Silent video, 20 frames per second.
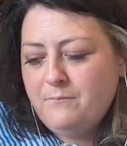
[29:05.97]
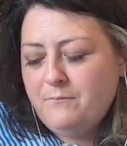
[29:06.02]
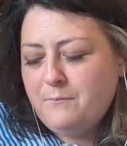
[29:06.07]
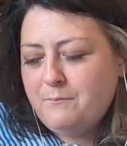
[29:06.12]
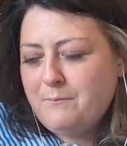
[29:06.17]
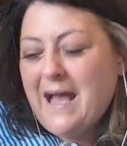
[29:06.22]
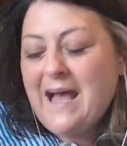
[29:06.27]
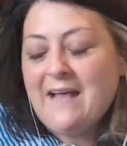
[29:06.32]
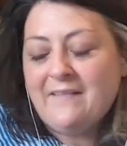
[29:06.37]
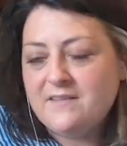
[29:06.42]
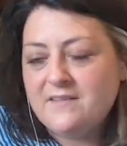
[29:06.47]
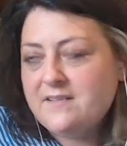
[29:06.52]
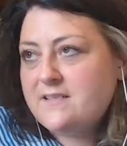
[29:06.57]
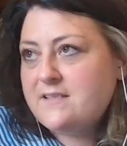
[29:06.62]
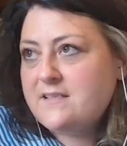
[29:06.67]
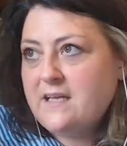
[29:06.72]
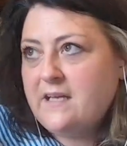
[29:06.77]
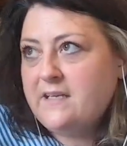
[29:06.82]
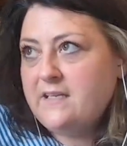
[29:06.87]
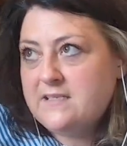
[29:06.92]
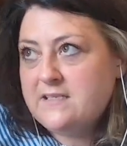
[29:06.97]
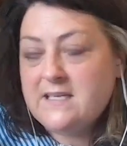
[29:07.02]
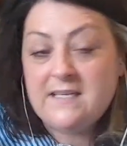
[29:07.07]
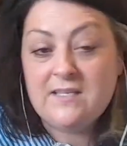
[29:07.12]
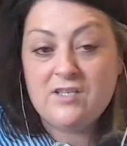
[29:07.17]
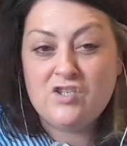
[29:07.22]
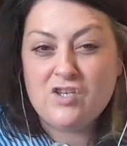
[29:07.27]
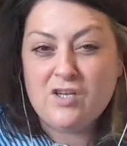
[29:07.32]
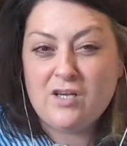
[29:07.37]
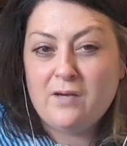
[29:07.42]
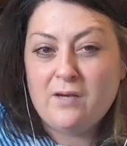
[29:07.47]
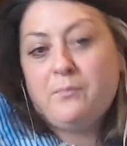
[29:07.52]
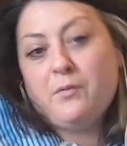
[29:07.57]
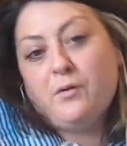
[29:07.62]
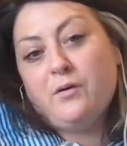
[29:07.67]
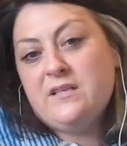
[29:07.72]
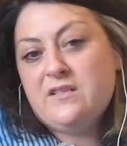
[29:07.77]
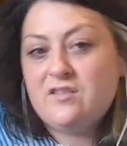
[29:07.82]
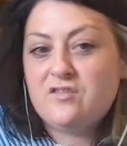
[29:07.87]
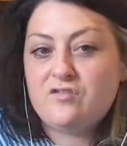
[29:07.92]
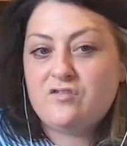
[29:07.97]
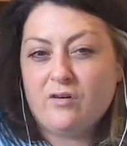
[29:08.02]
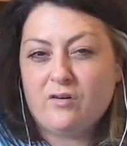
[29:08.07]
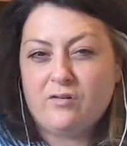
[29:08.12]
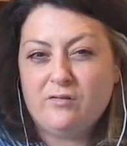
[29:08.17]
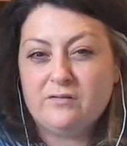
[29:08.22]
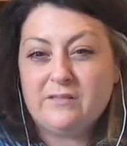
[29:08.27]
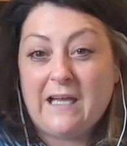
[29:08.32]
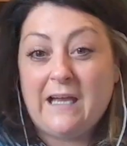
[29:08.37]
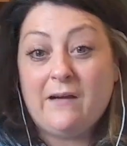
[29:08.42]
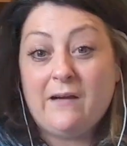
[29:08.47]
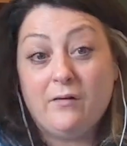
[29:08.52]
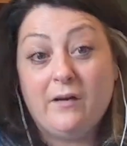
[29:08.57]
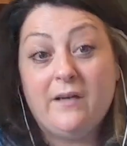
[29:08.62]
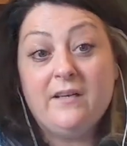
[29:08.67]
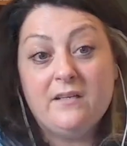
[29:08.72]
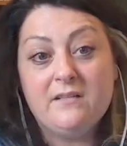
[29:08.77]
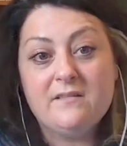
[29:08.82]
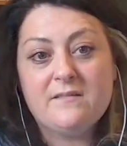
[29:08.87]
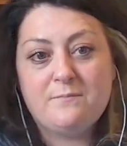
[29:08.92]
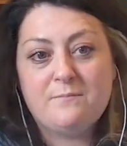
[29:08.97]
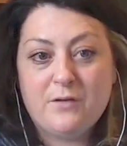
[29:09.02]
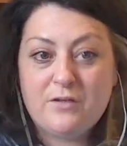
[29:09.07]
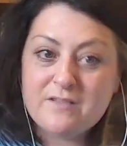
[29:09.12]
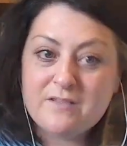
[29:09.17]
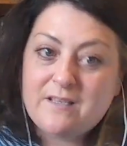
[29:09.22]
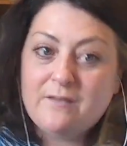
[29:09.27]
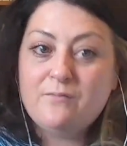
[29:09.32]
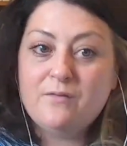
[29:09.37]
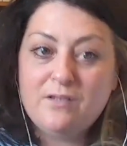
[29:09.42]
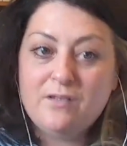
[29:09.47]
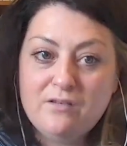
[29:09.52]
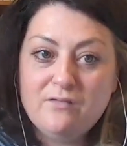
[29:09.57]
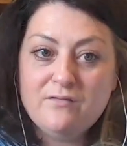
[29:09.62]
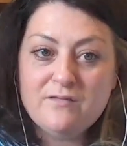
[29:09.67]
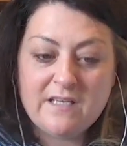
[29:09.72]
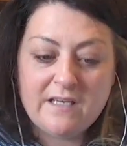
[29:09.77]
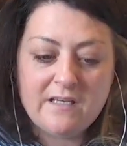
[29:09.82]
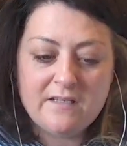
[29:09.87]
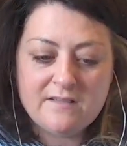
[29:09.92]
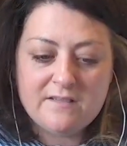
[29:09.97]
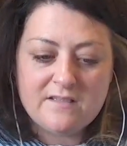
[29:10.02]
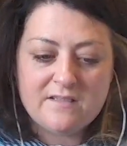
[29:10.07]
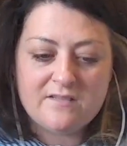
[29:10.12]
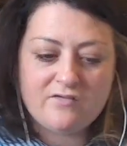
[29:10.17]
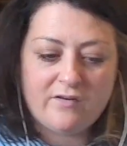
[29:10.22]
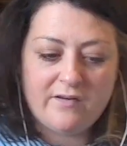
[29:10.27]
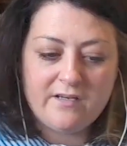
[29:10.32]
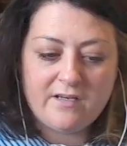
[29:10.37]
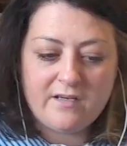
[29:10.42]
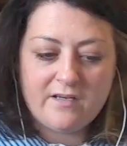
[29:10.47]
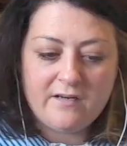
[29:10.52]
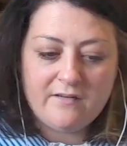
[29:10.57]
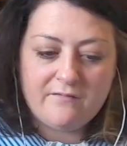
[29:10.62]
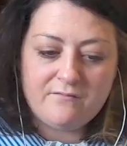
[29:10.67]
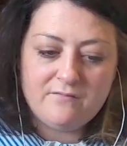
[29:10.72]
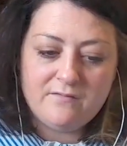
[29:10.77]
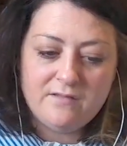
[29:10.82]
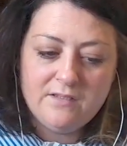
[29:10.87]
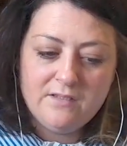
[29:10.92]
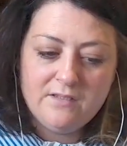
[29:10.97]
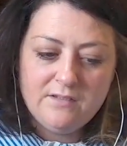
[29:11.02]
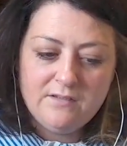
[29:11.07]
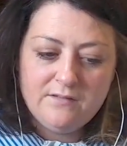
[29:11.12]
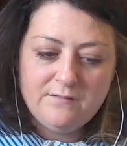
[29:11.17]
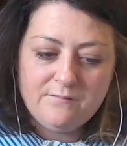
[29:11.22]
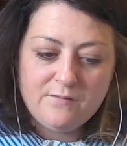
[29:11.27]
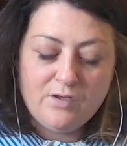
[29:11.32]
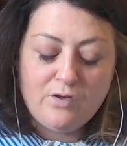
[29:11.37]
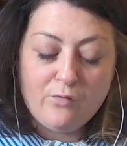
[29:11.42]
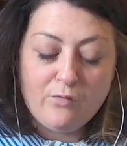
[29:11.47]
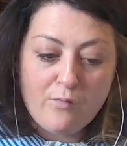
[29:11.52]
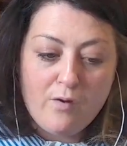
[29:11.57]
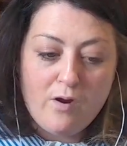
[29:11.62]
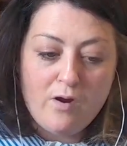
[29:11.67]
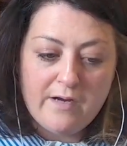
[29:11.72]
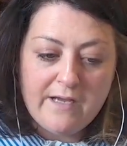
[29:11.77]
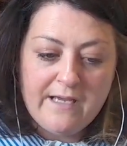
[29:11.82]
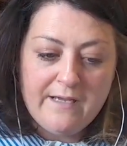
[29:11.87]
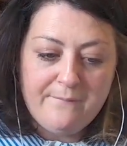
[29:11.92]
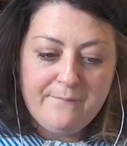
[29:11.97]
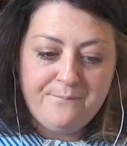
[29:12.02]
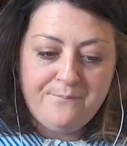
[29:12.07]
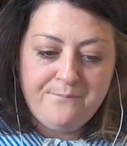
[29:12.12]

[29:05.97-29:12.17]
pants and a T-shirt, but he struggled out, and it's because they were using it to try to kind of garrote him.